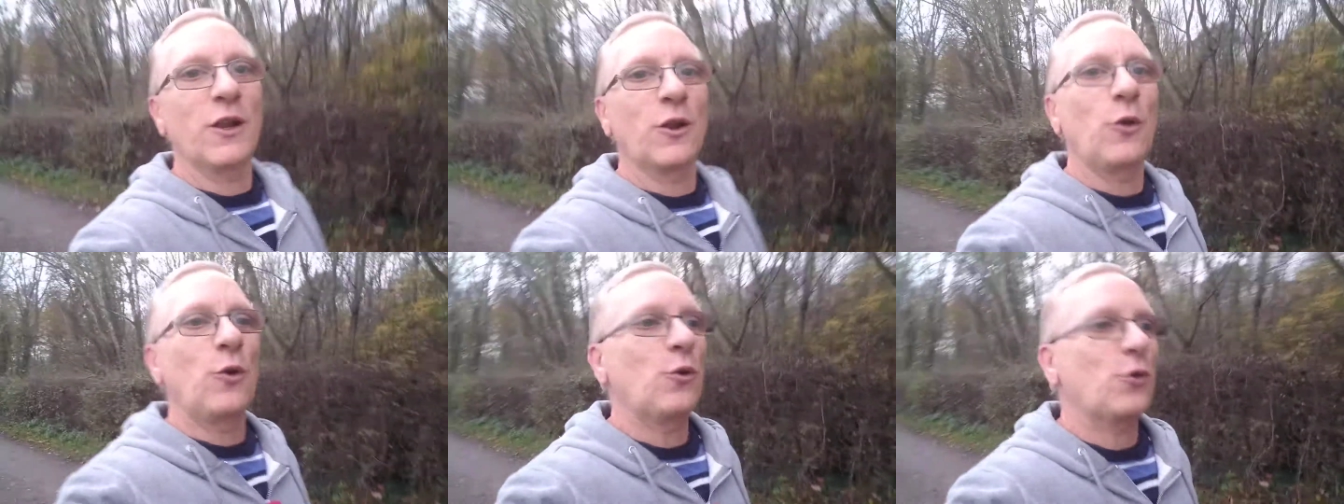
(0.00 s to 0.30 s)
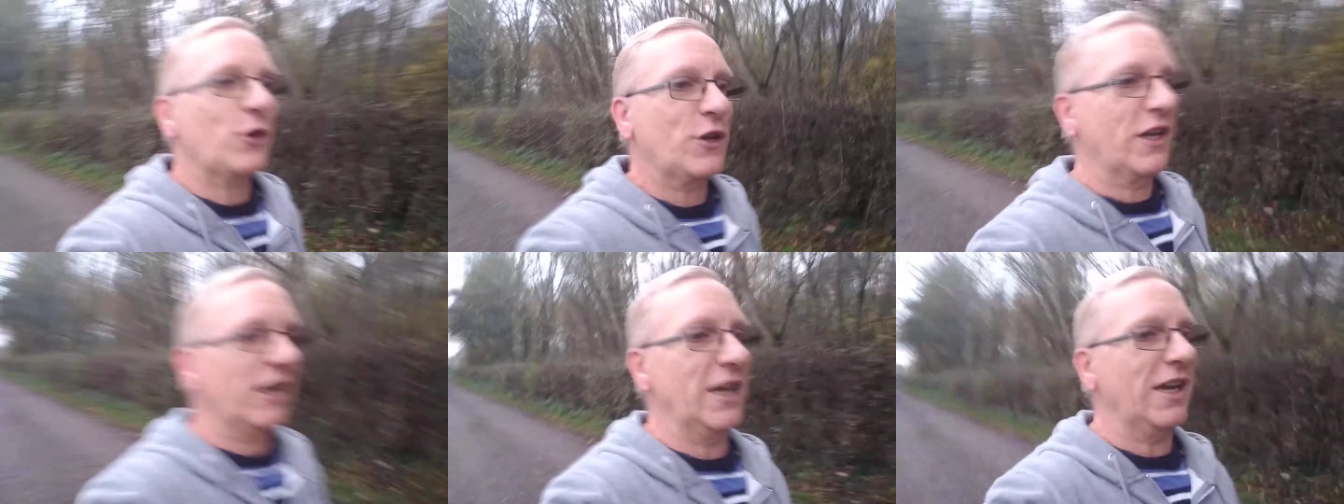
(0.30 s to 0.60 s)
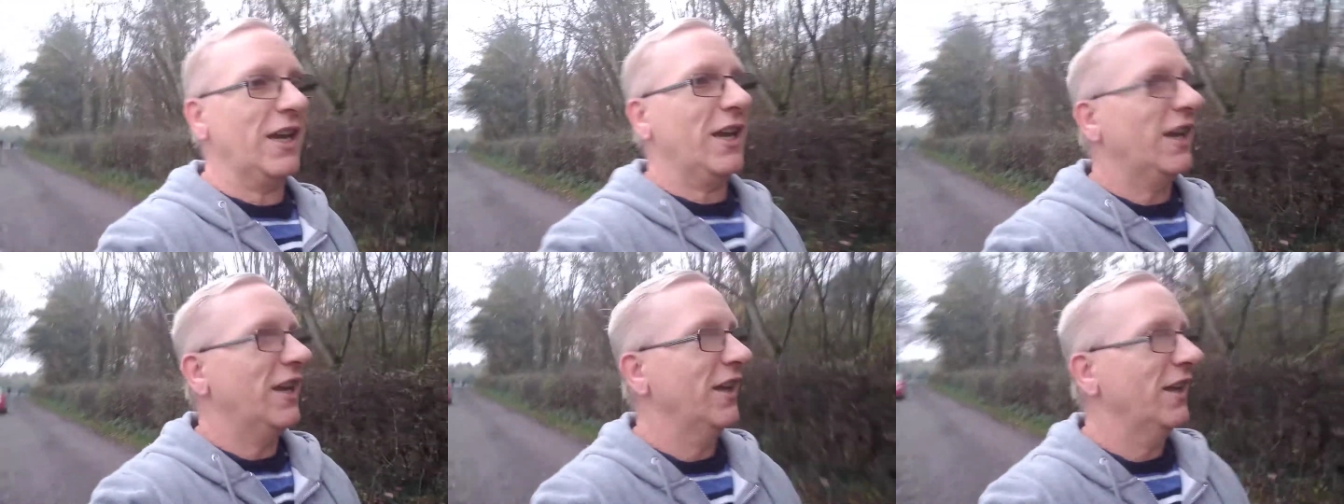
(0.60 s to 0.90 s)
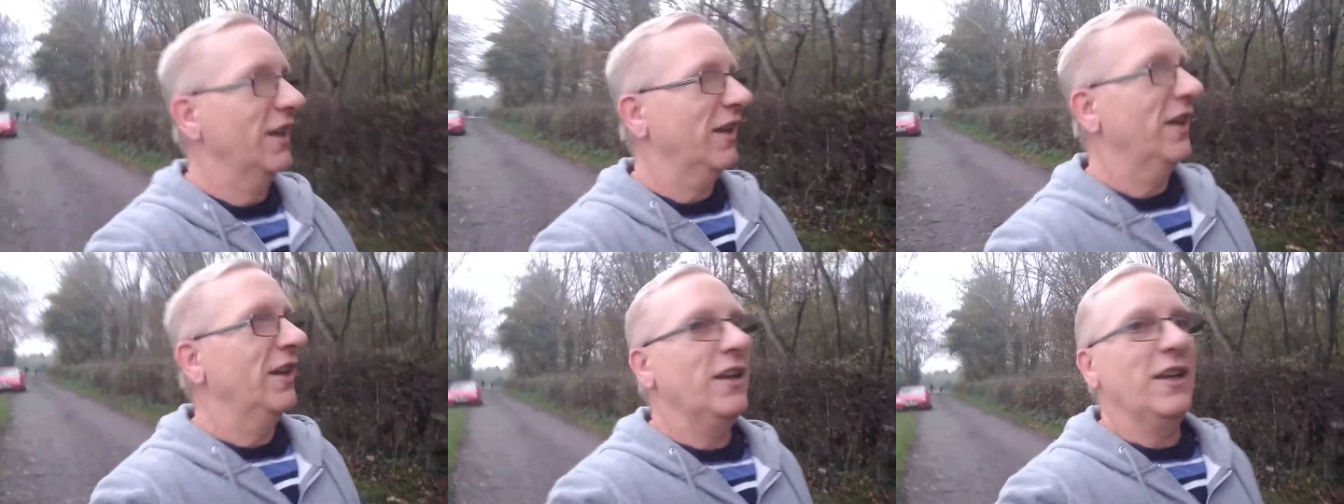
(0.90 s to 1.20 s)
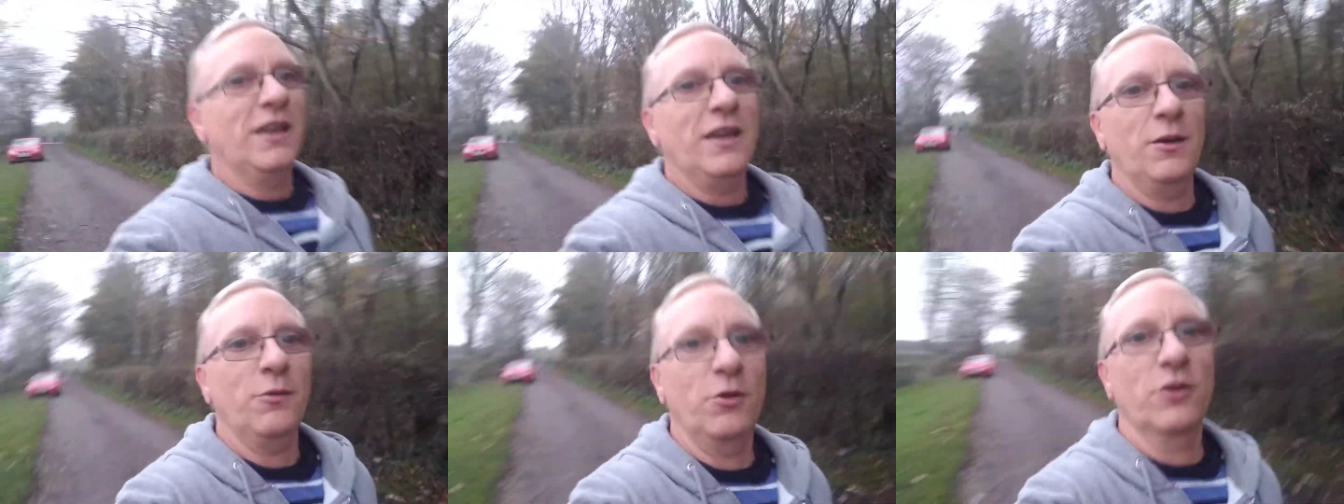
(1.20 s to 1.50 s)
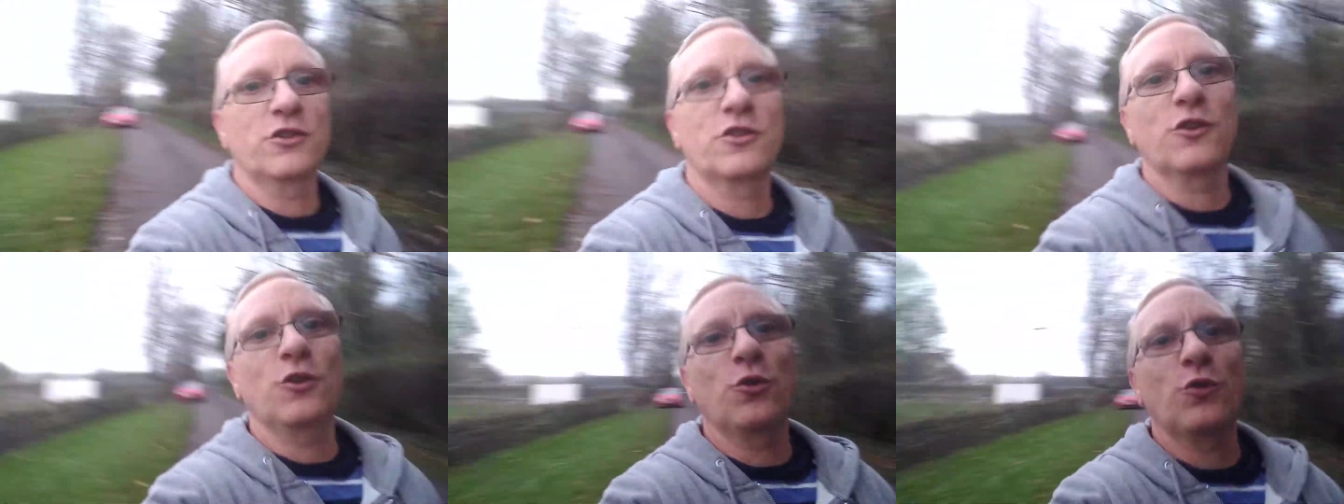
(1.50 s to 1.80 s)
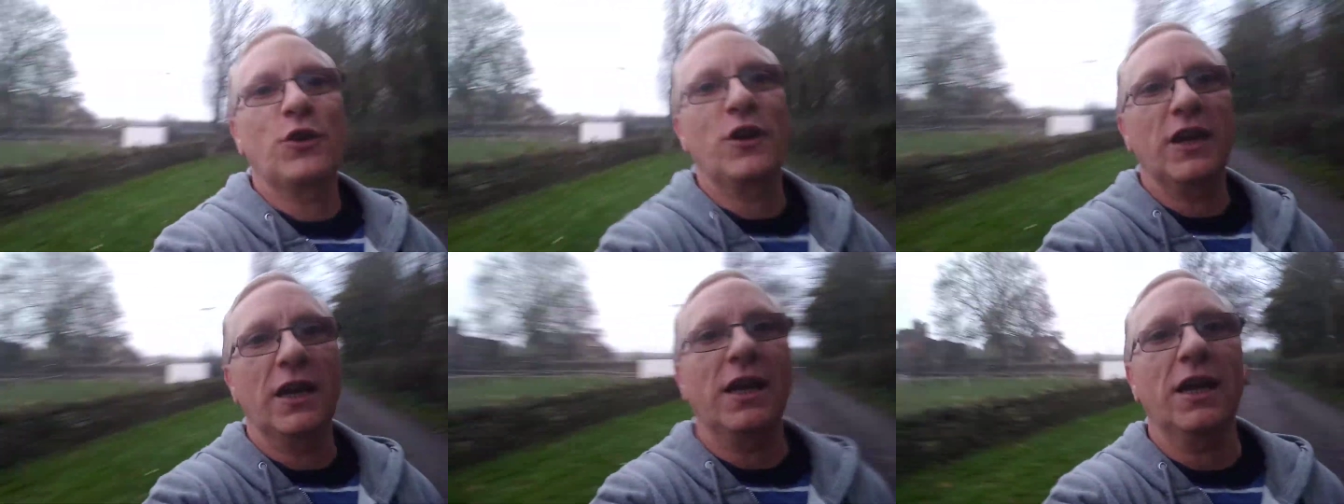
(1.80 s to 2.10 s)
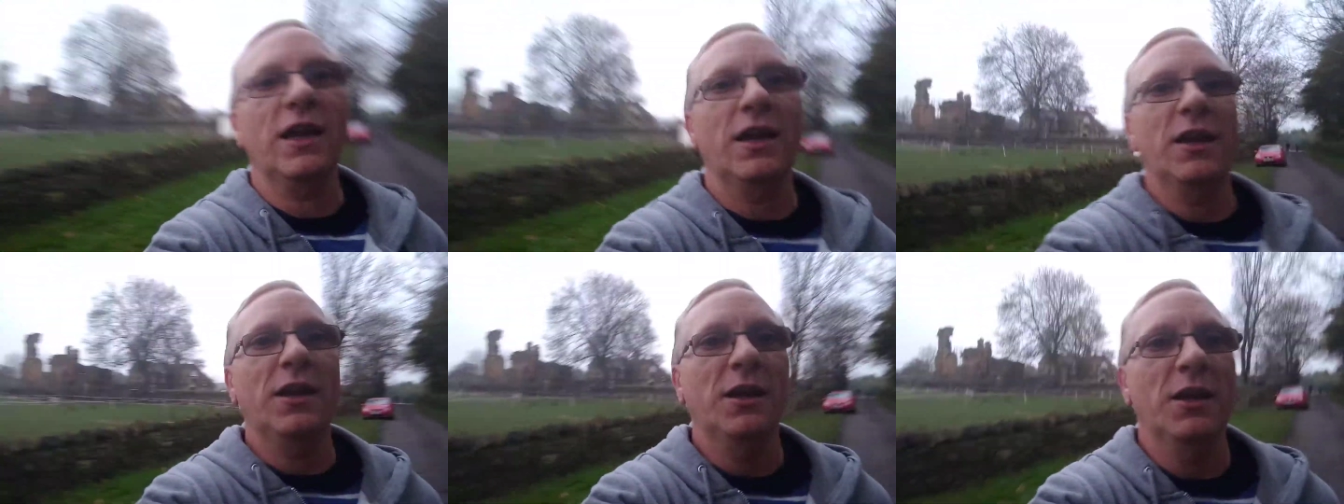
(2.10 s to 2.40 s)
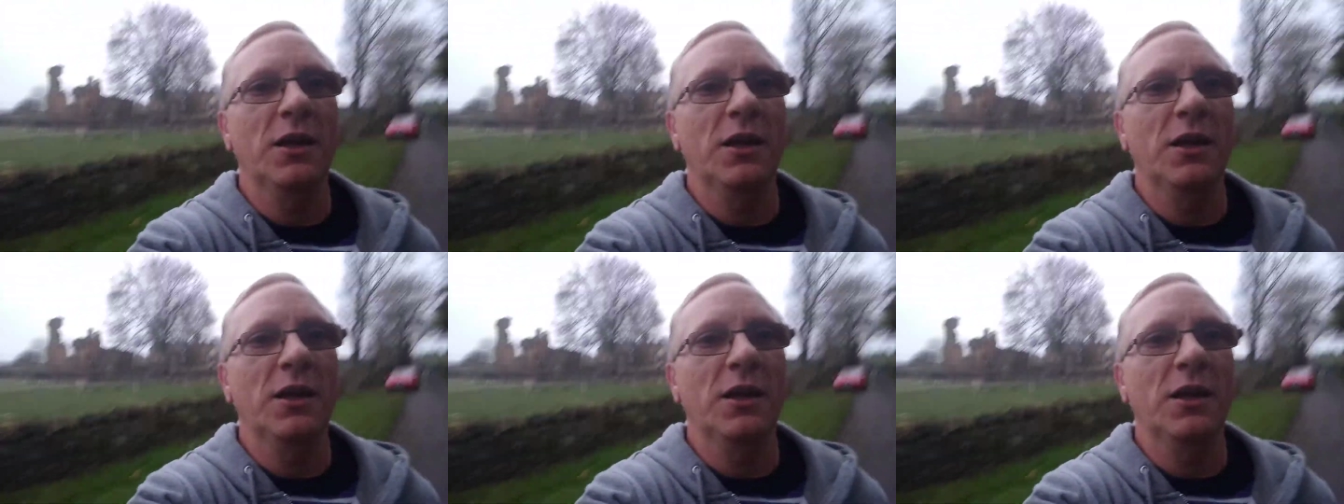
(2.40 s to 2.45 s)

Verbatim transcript: lucky it was lucky.